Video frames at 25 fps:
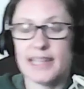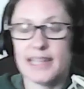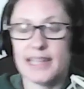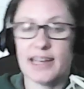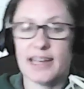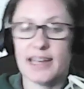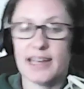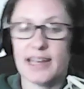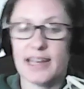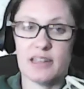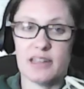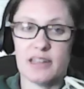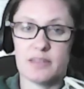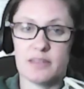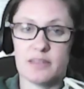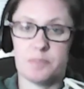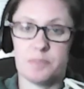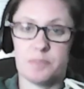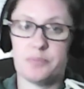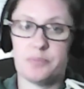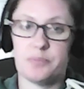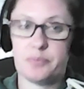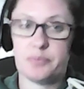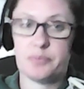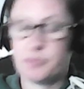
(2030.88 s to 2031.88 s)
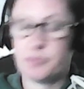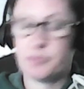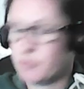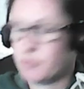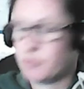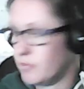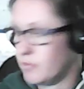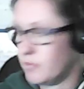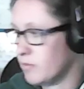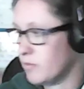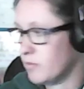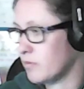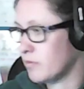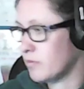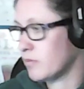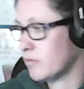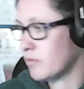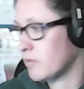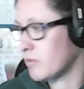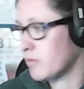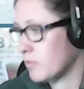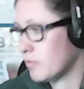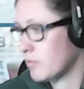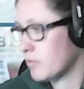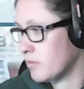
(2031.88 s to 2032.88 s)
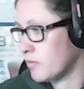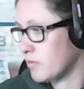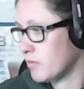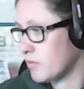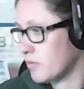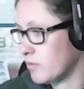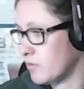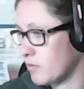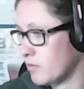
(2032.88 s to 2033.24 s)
Then vanishes. He still sees